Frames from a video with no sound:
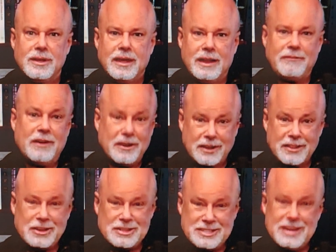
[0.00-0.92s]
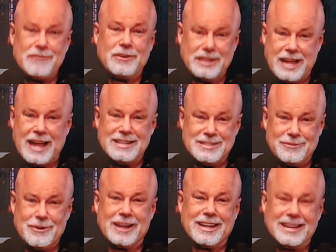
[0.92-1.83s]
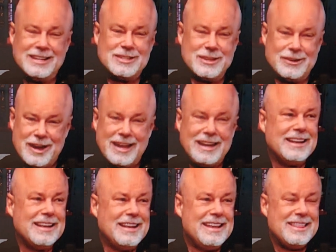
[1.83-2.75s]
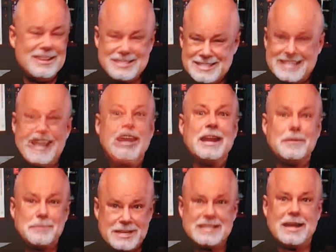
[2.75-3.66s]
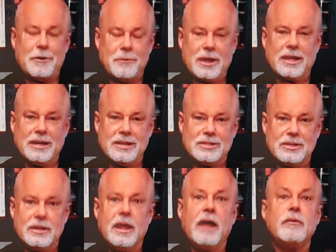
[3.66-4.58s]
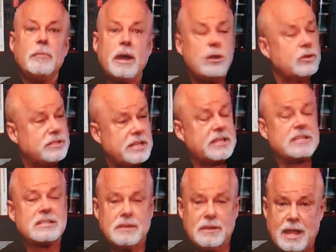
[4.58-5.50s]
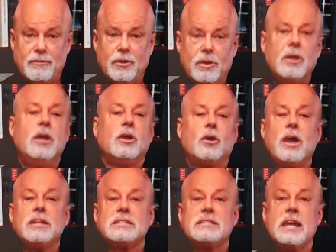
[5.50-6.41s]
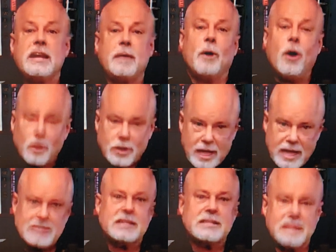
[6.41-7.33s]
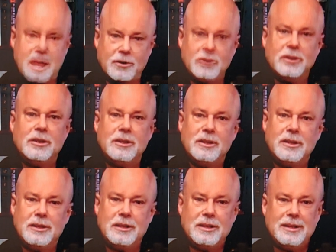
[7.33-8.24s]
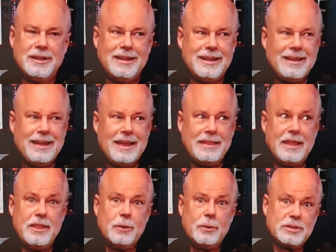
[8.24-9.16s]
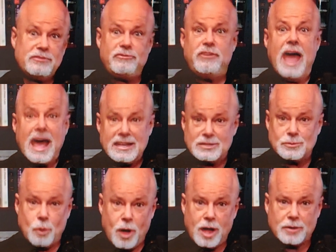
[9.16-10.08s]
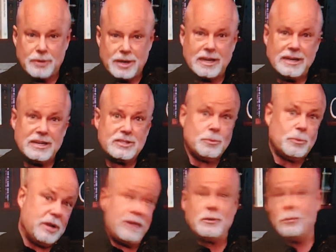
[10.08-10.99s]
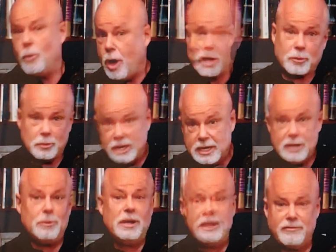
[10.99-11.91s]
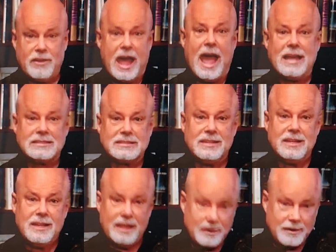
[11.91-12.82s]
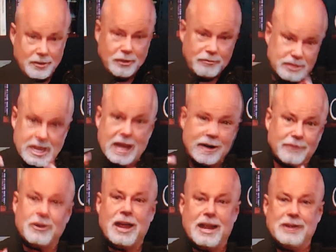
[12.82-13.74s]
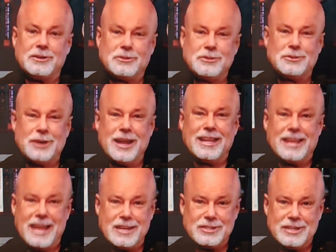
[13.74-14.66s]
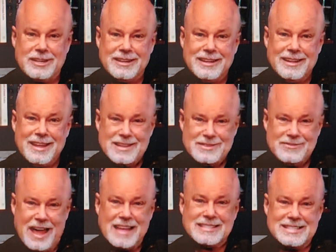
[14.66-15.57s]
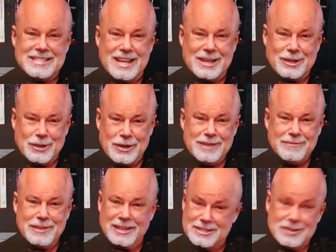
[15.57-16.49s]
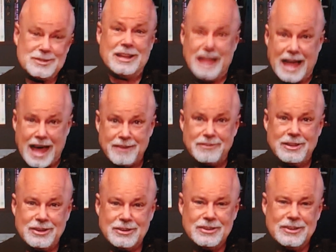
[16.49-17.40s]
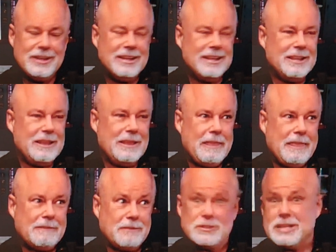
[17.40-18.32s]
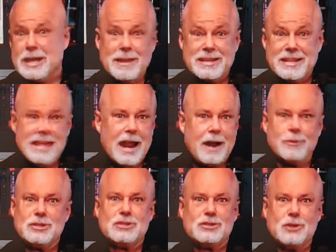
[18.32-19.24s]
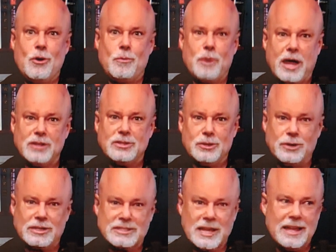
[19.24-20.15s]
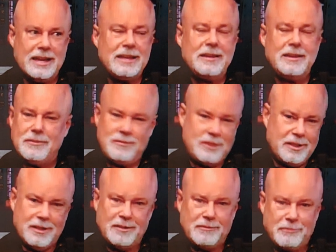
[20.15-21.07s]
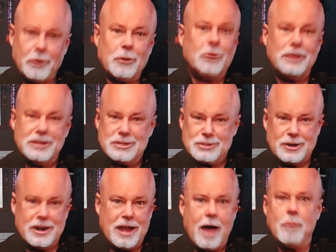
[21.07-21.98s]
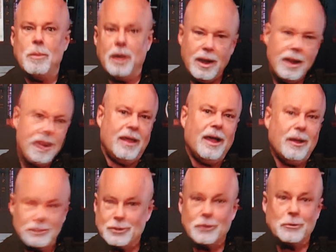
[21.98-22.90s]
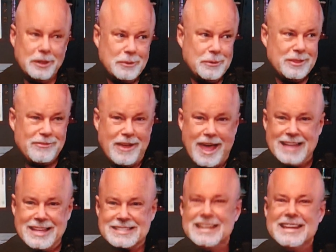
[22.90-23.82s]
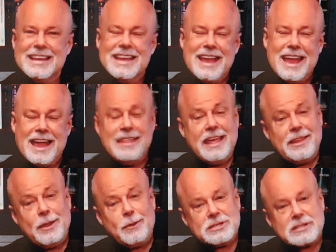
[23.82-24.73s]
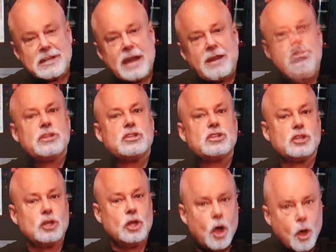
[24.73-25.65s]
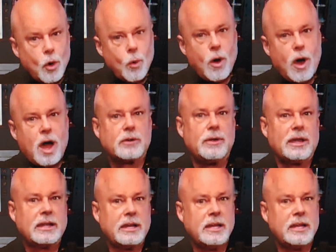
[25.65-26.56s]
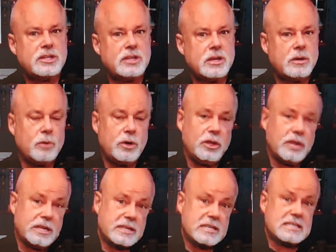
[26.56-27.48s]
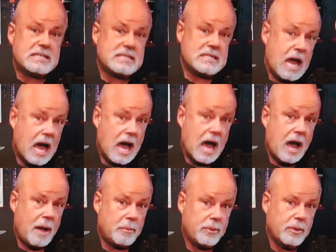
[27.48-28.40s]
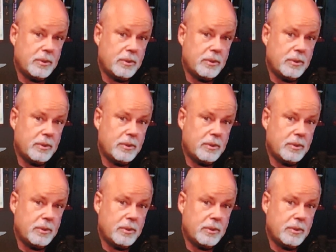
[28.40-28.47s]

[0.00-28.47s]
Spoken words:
And I found out there's different kinds of recognition, right? There's stand up, sit down recognition. Everybody who's at this level, go ahead and stand up. Okay, sit down. And then there was fast walk recognition where you had to walk really, really fast and your photographer had to try and catch it as fast as they could because there's a lot of you. First time I did that, I was so proud, so excited. The photo didn't turn out, but I was going really, really fast. And then there was kind of the slow walk recognition where you get to stop